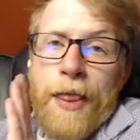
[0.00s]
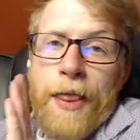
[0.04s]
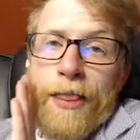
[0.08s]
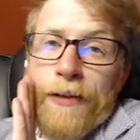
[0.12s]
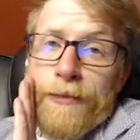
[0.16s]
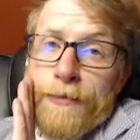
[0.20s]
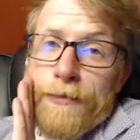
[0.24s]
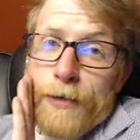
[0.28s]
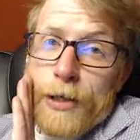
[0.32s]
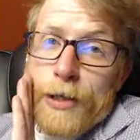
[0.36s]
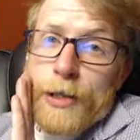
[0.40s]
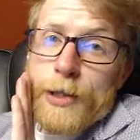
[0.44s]

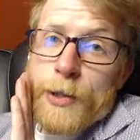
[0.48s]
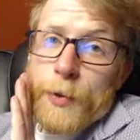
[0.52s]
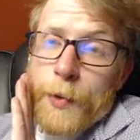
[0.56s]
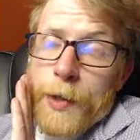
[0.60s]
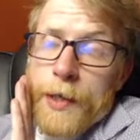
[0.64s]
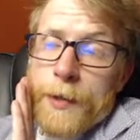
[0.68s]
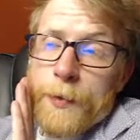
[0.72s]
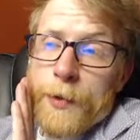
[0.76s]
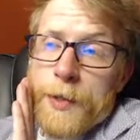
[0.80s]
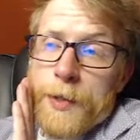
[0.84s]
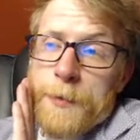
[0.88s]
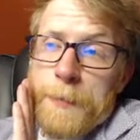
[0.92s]
The first
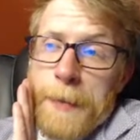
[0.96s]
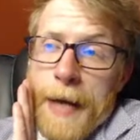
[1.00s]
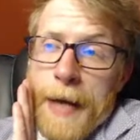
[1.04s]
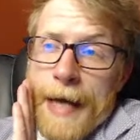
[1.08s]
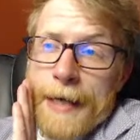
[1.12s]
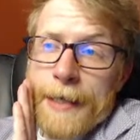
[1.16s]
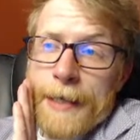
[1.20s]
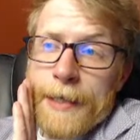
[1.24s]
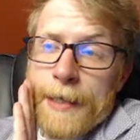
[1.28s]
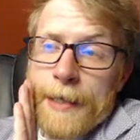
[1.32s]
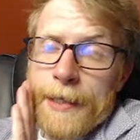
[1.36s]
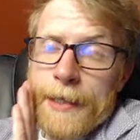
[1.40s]
one was
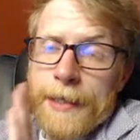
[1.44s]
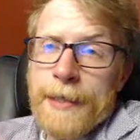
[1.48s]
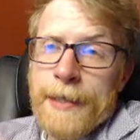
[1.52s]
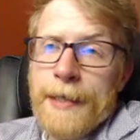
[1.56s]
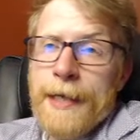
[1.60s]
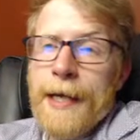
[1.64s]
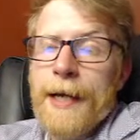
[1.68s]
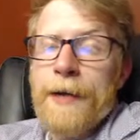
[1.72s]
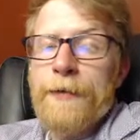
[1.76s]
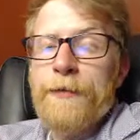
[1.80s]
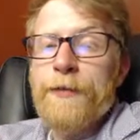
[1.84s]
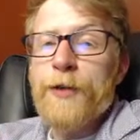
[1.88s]
better,
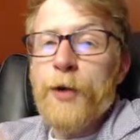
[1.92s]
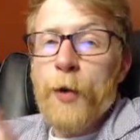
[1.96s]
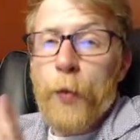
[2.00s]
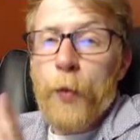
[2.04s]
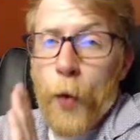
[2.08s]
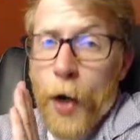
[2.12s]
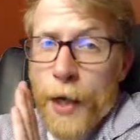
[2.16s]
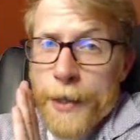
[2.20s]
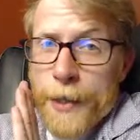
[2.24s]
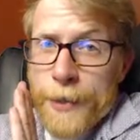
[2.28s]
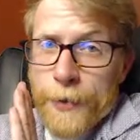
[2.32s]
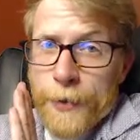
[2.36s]
if you're
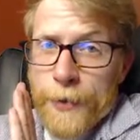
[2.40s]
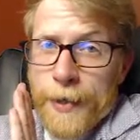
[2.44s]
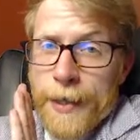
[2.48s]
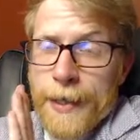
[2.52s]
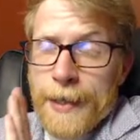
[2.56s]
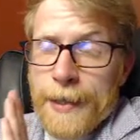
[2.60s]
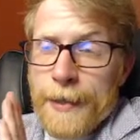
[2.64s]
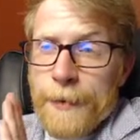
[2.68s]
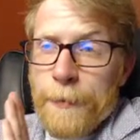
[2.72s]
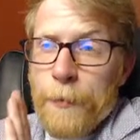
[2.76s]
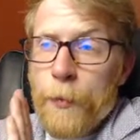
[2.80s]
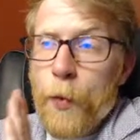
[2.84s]

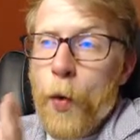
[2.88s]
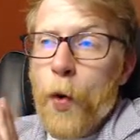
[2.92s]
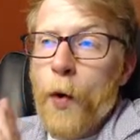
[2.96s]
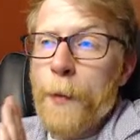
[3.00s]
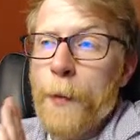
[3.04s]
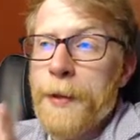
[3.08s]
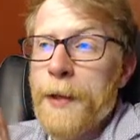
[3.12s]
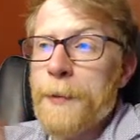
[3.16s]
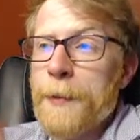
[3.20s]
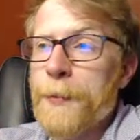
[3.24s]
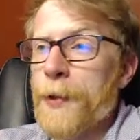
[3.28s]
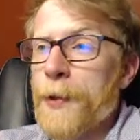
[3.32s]
wondering. More
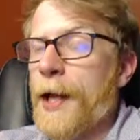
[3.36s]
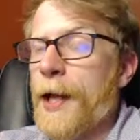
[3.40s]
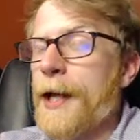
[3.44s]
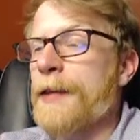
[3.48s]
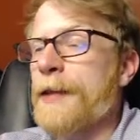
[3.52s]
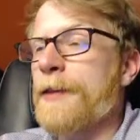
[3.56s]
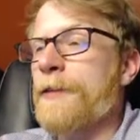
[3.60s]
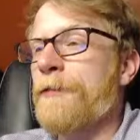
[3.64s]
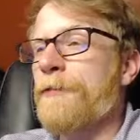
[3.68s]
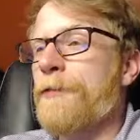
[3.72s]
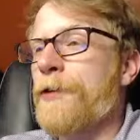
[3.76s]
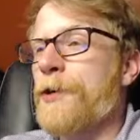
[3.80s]
people
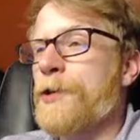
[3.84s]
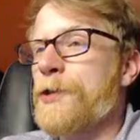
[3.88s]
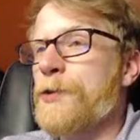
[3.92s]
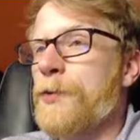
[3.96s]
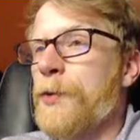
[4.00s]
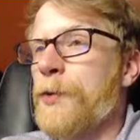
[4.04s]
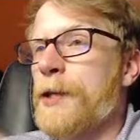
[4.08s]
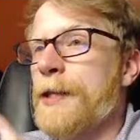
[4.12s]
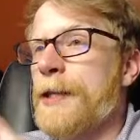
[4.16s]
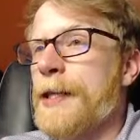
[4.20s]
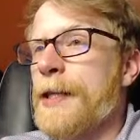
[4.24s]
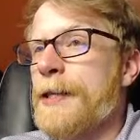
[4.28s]
like the
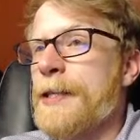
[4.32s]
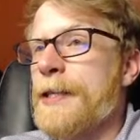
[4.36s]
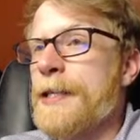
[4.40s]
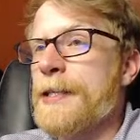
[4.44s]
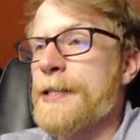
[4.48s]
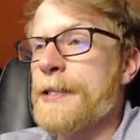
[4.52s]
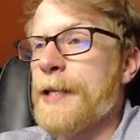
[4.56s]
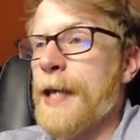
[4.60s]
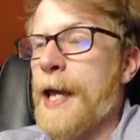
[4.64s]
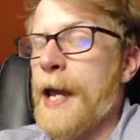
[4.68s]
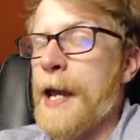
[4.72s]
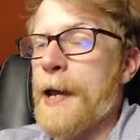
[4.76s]
first one than
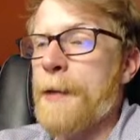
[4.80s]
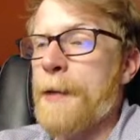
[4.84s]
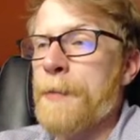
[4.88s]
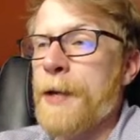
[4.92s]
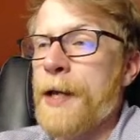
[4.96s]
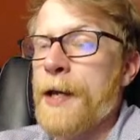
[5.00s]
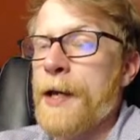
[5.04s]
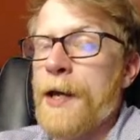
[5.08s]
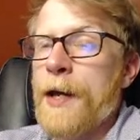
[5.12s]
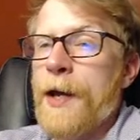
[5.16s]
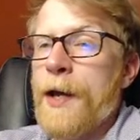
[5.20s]
this game.